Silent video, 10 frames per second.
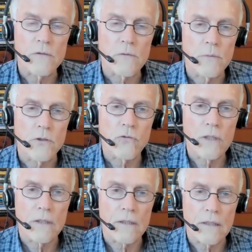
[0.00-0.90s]
have been
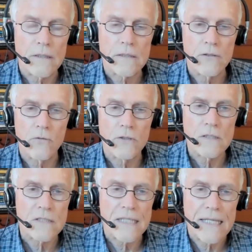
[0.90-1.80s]
treated as, you know,
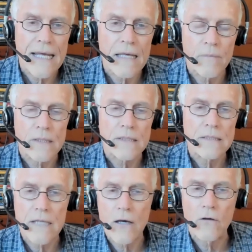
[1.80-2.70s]
just the name
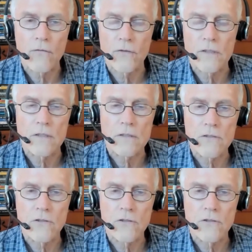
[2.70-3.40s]
itself is,